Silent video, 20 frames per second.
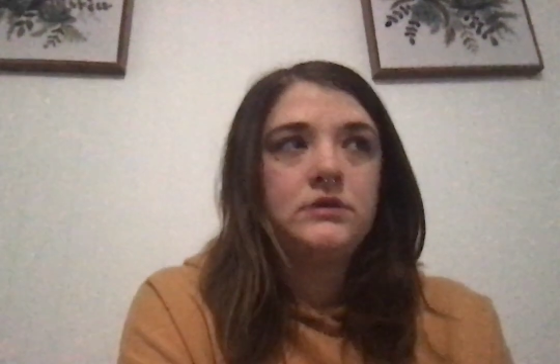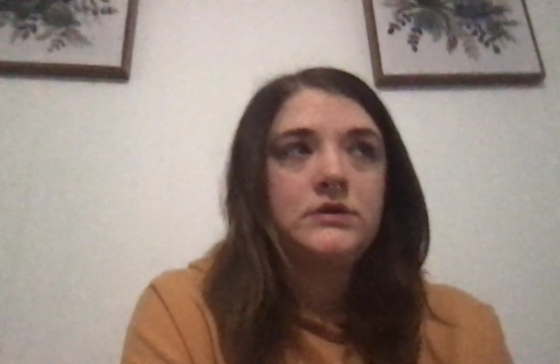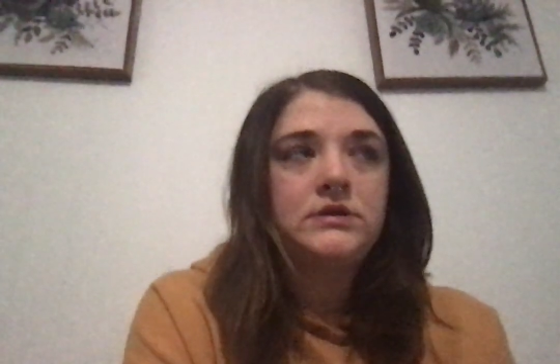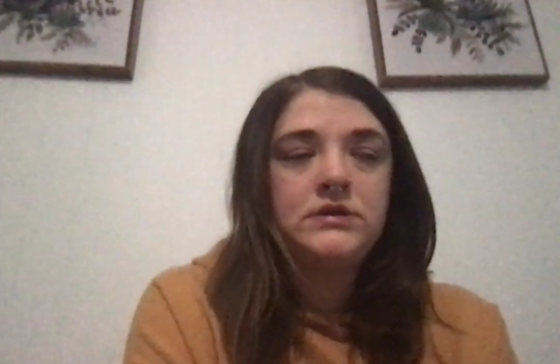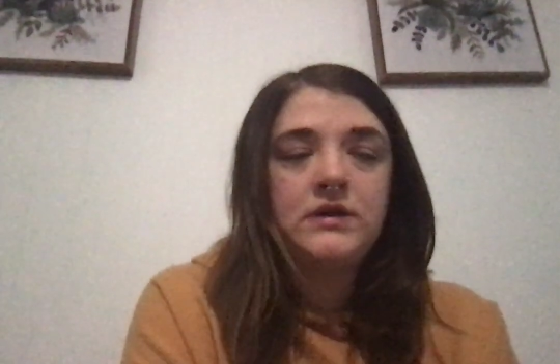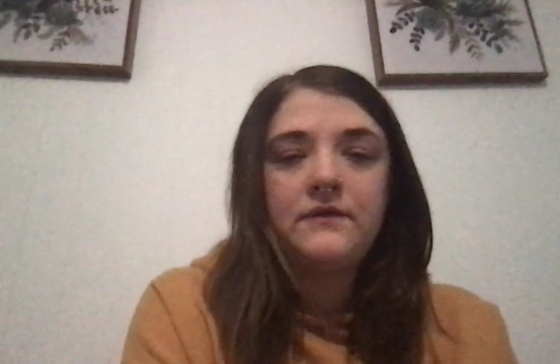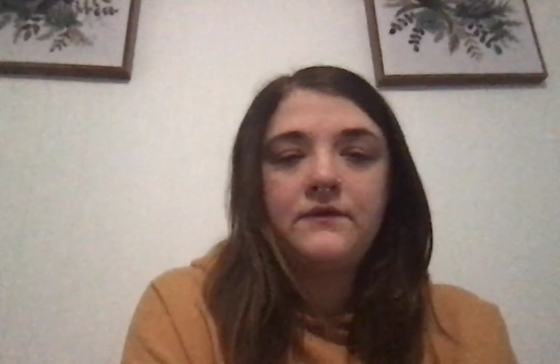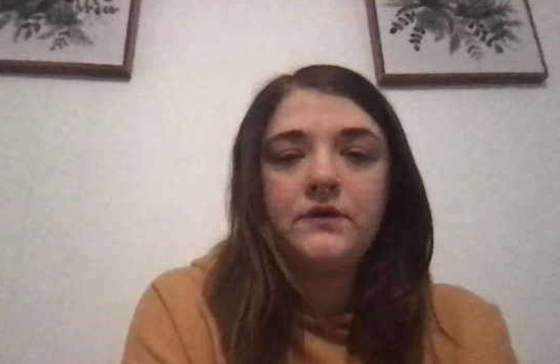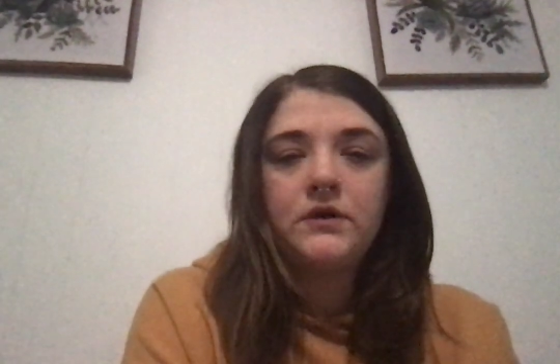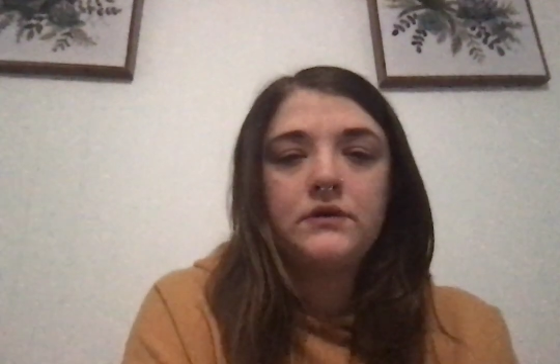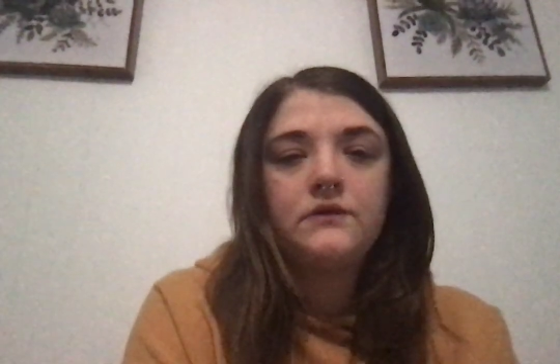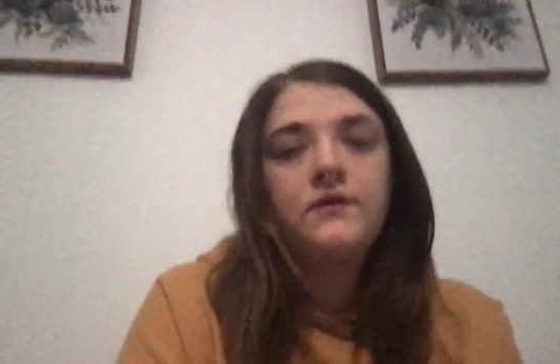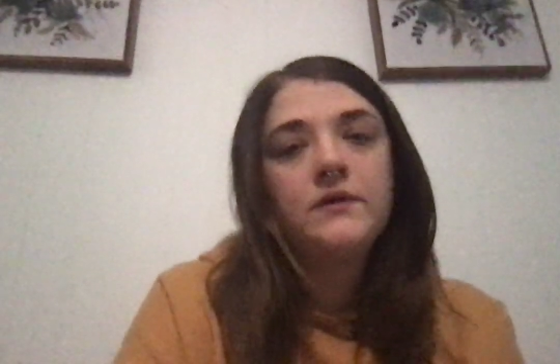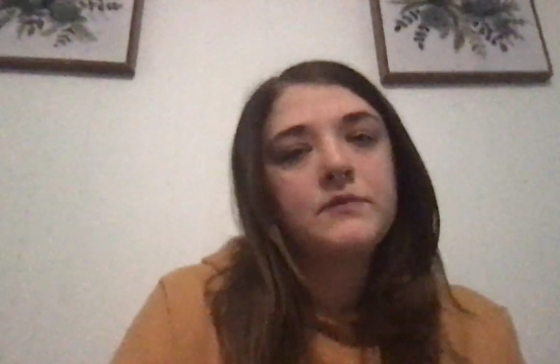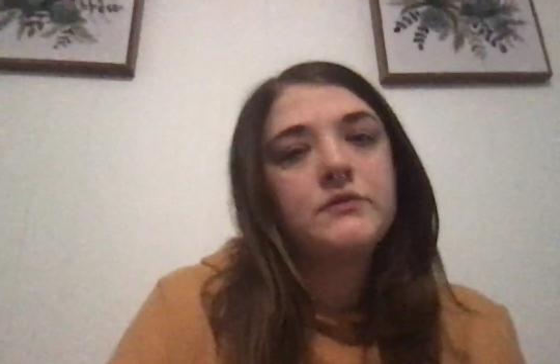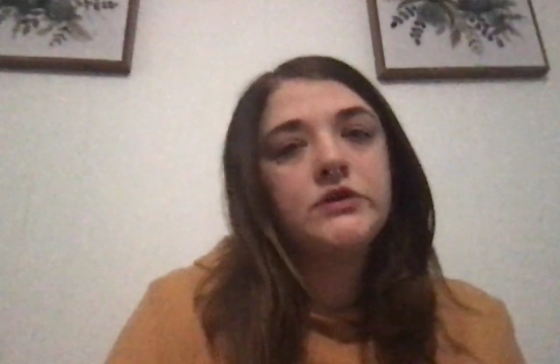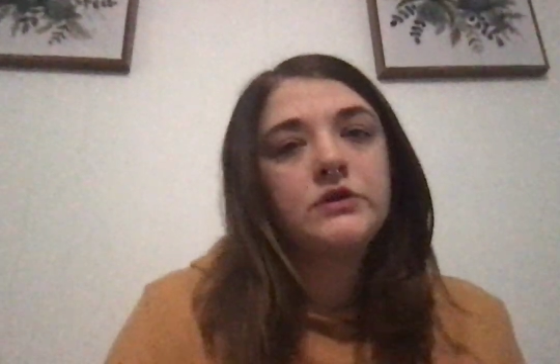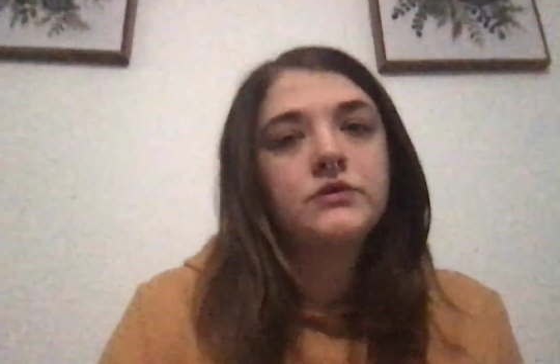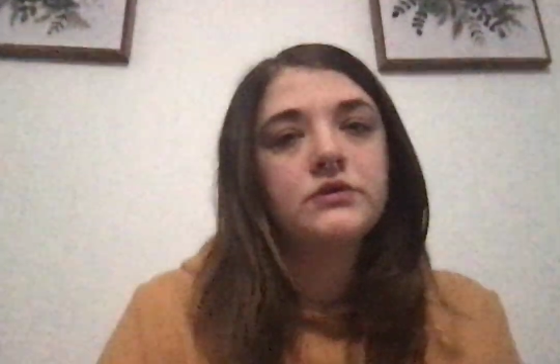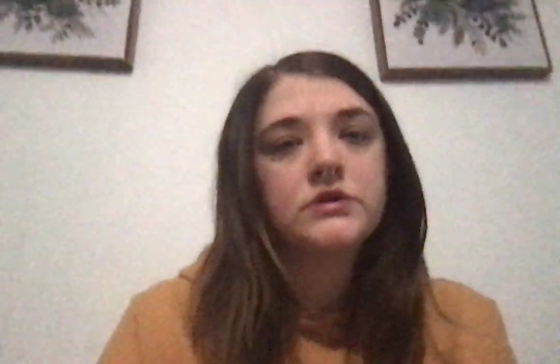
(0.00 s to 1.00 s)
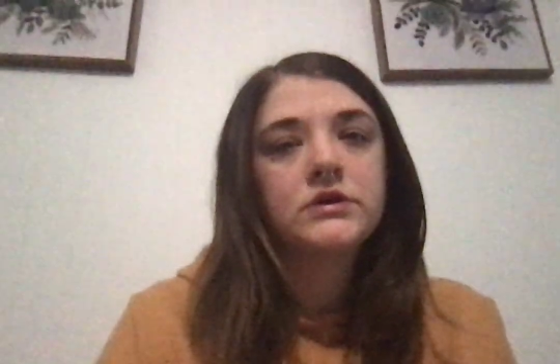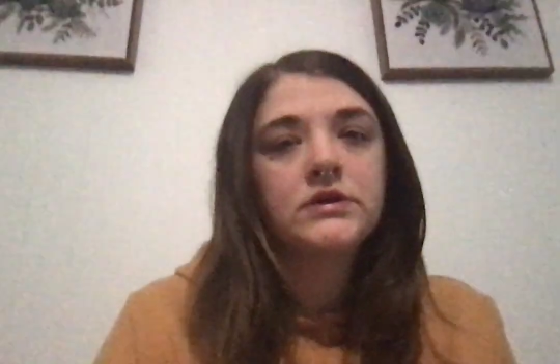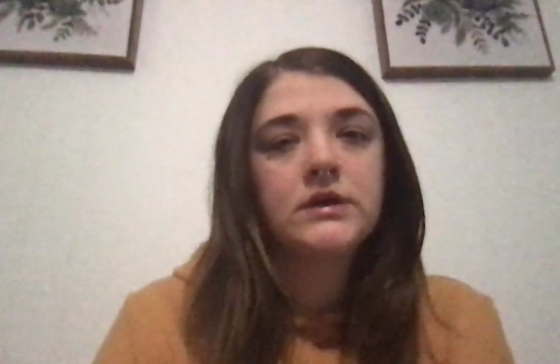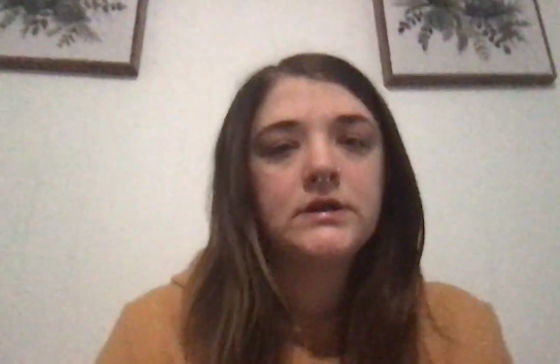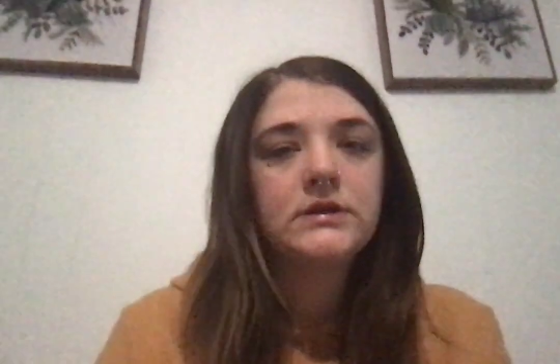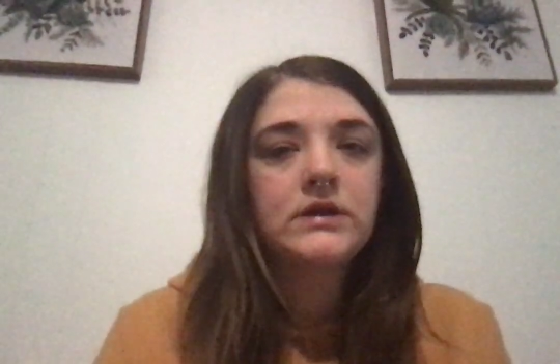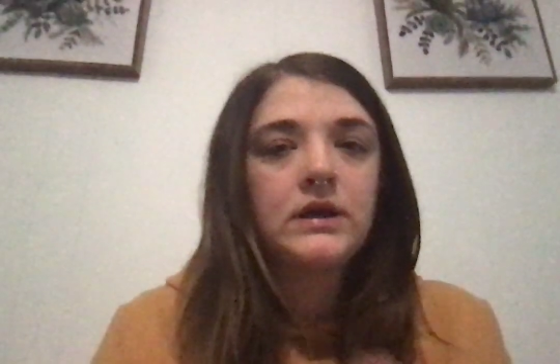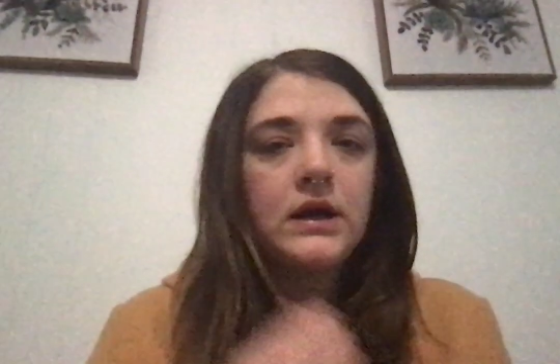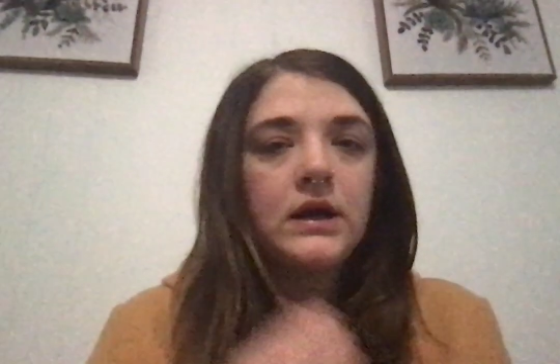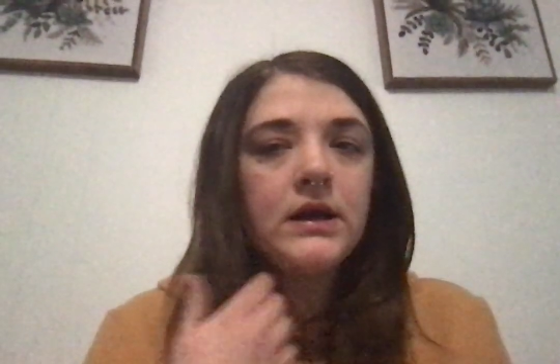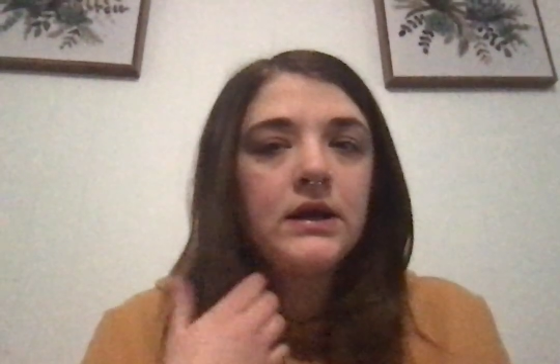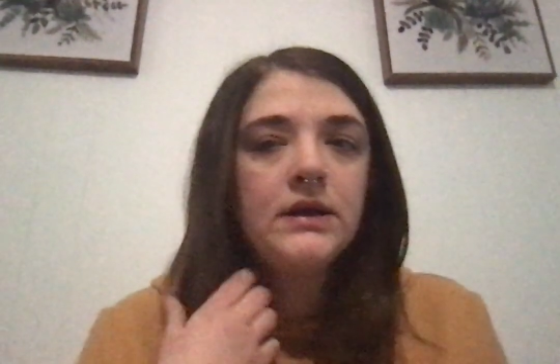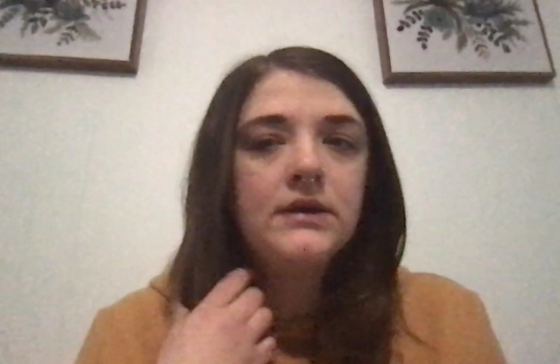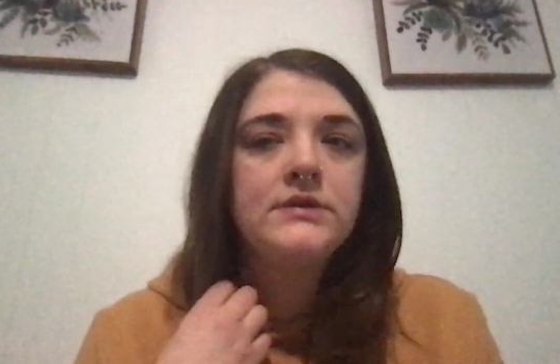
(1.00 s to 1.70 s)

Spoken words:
suffered from social anxiety,